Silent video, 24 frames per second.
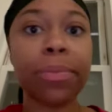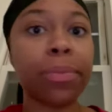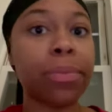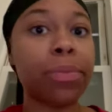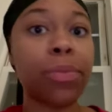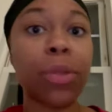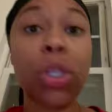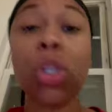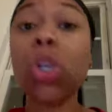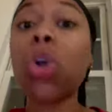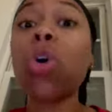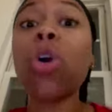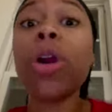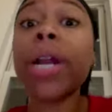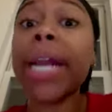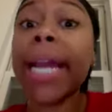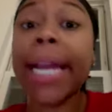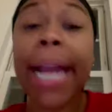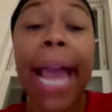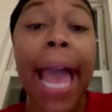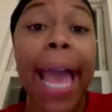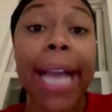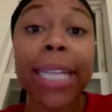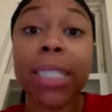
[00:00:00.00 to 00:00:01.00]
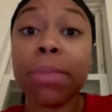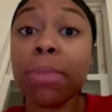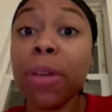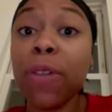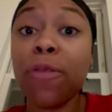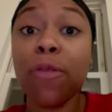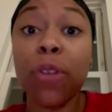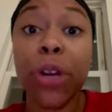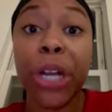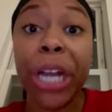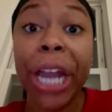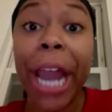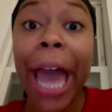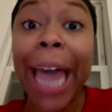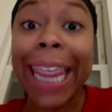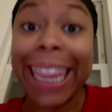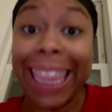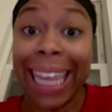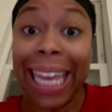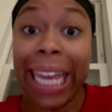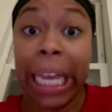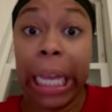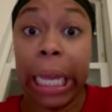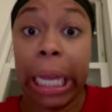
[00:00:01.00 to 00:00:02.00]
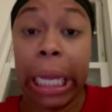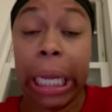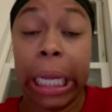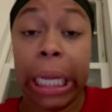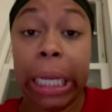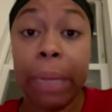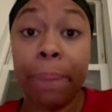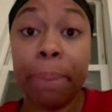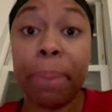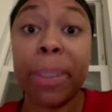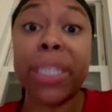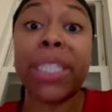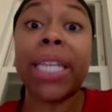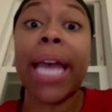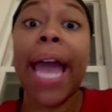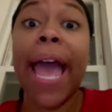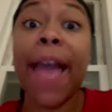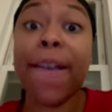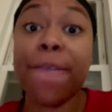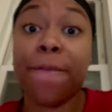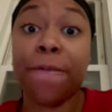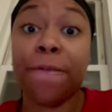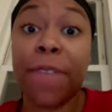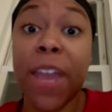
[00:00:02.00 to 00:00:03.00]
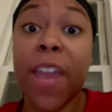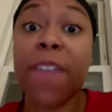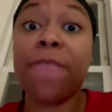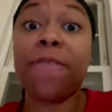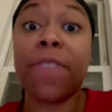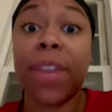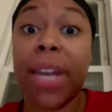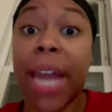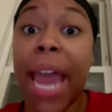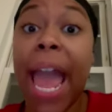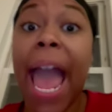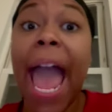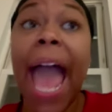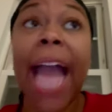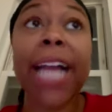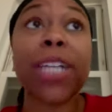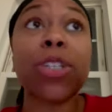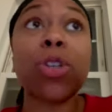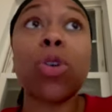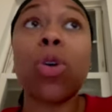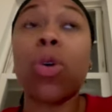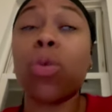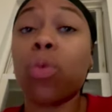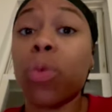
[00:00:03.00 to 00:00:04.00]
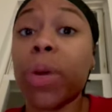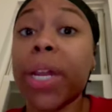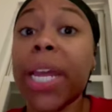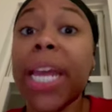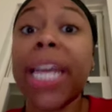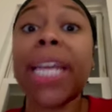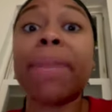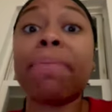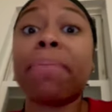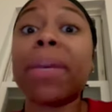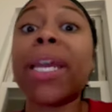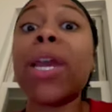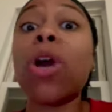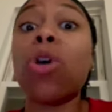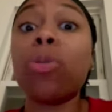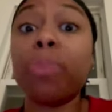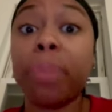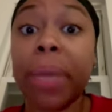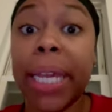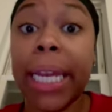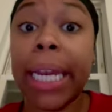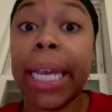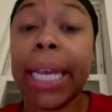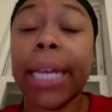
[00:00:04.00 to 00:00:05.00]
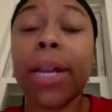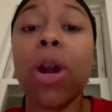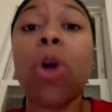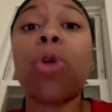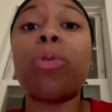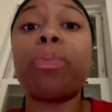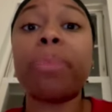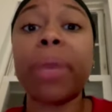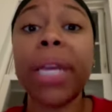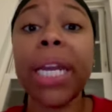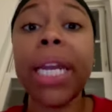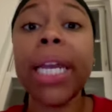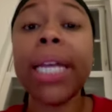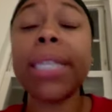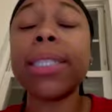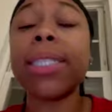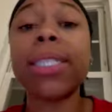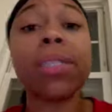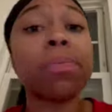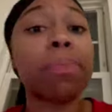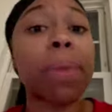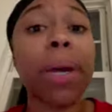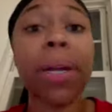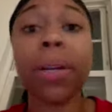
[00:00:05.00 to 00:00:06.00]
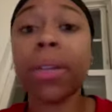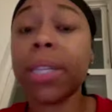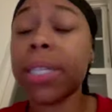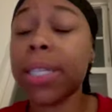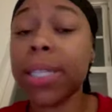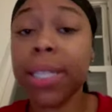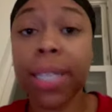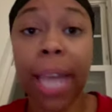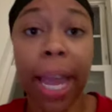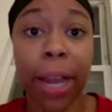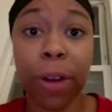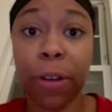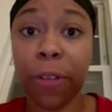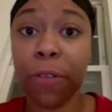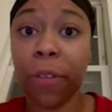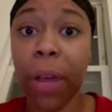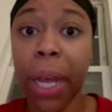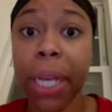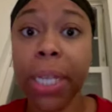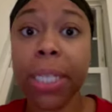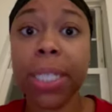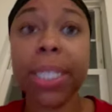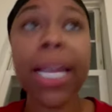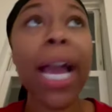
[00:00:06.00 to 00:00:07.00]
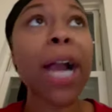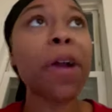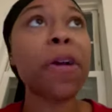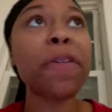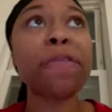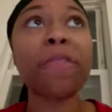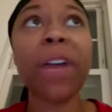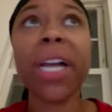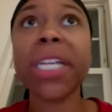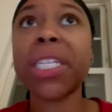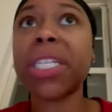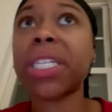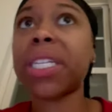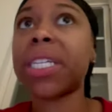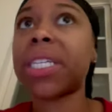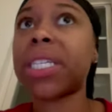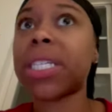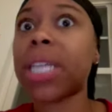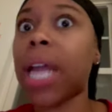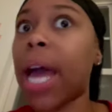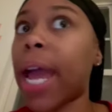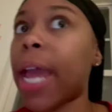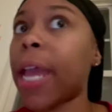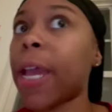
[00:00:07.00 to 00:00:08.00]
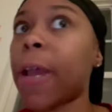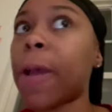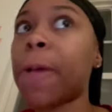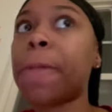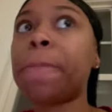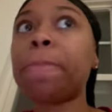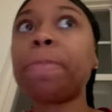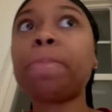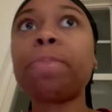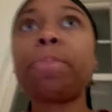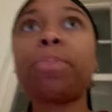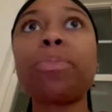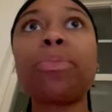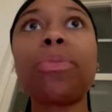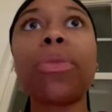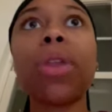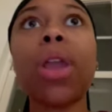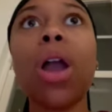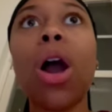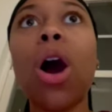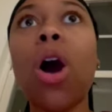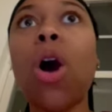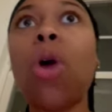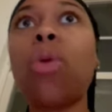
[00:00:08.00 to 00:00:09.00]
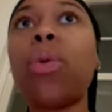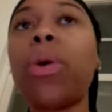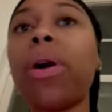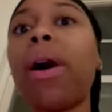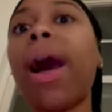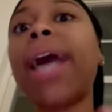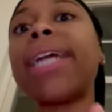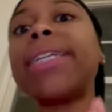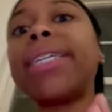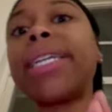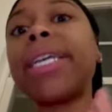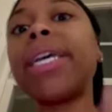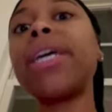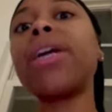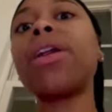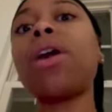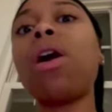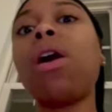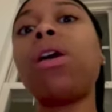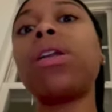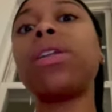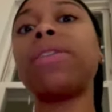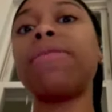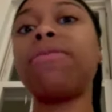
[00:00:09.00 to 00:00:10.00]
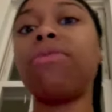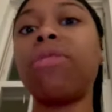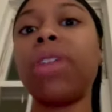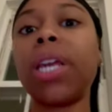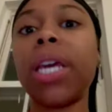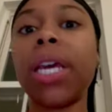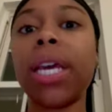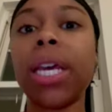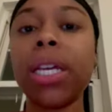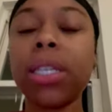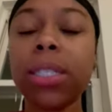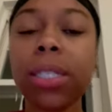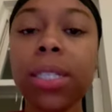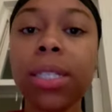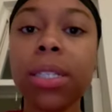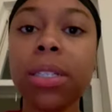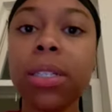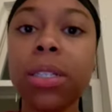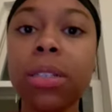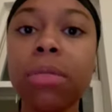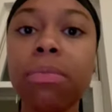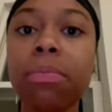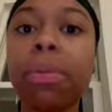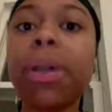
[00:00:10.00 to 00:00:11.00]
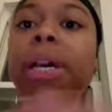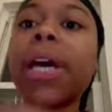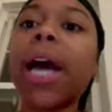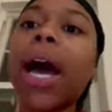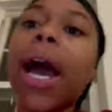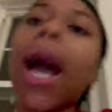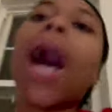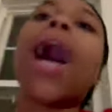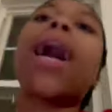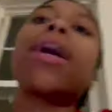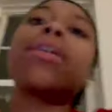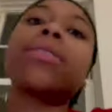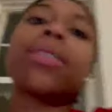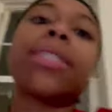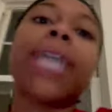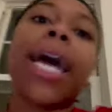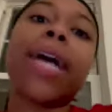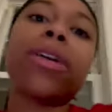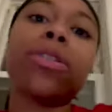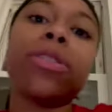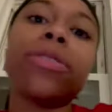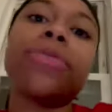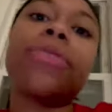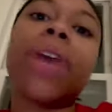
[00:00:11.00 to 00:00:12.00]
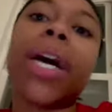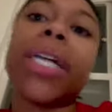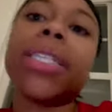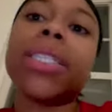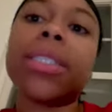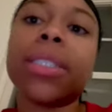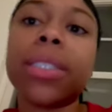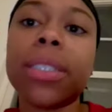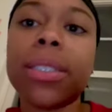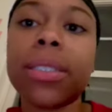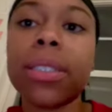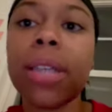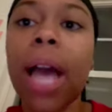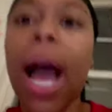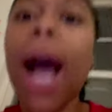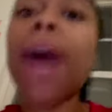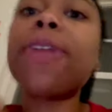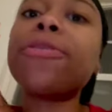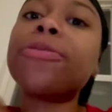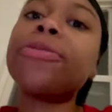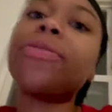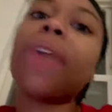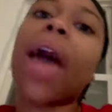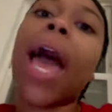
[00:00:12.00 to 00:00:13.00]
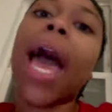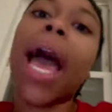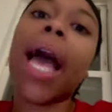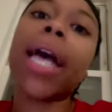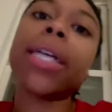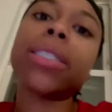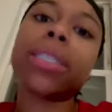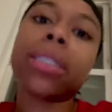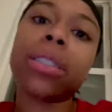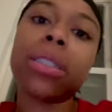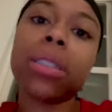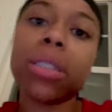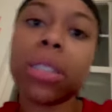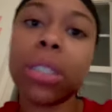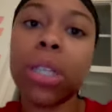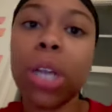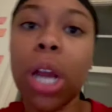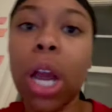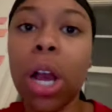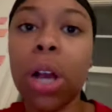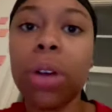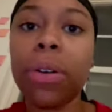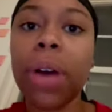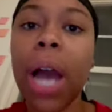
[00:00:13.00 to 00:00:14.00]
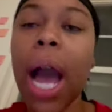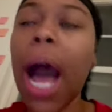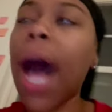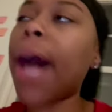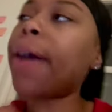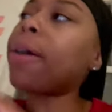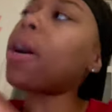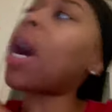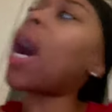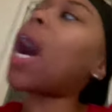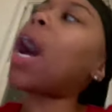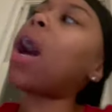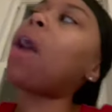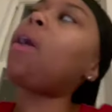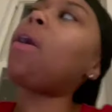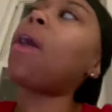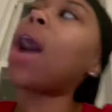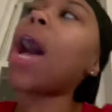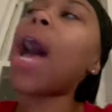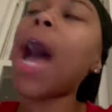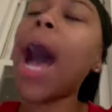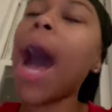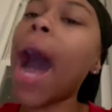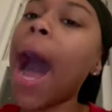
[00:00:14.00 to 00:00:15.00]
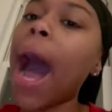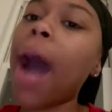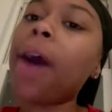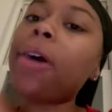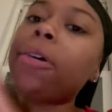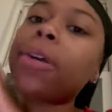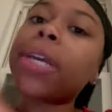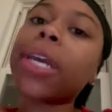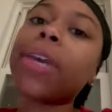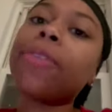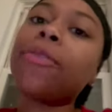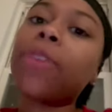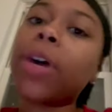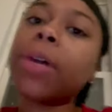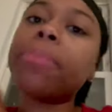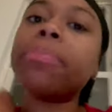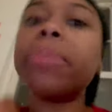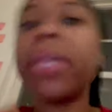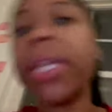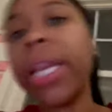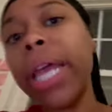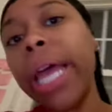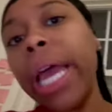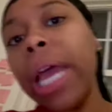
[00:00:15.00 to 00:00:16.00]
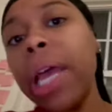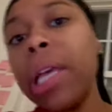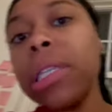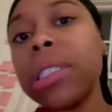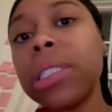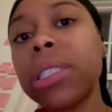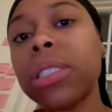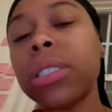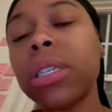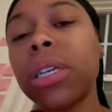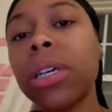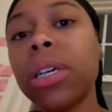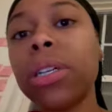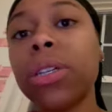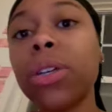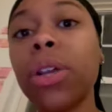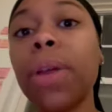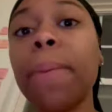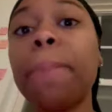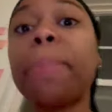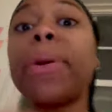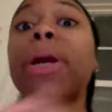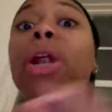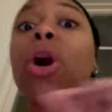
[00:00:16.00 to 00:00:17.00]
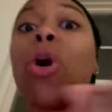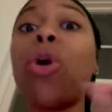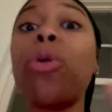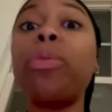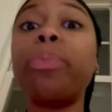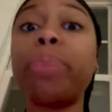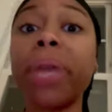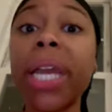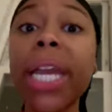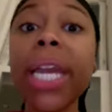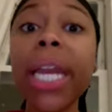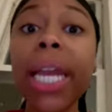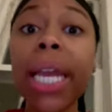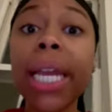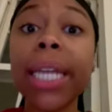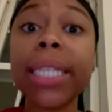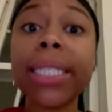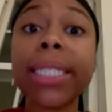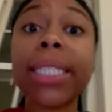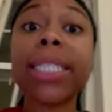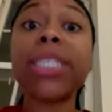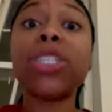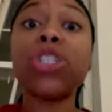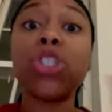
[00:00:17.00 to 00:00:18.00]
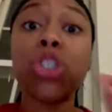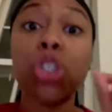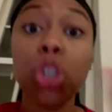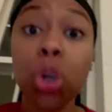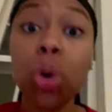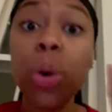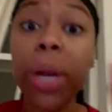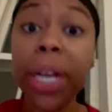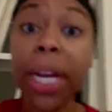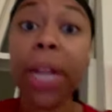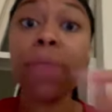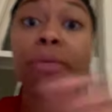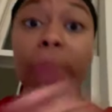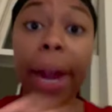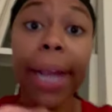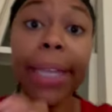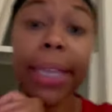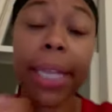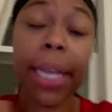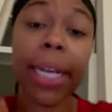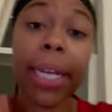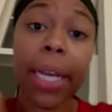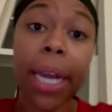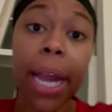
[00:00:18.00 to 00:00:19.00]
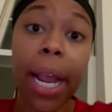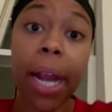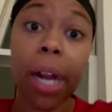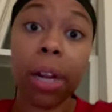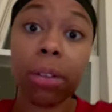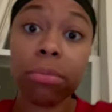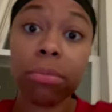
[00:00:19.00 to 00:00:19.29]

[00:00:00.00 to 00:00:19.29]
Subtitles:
The Lord ain't asked me for nothing but to have faith and act on what and be obedient. Obedience is better than sacrifice. Sacrificing is like, oh, well, I did all of this, but I'll sacrifice this. I'll fast, you know, I'll give up this. But obedience is doing it right then and there.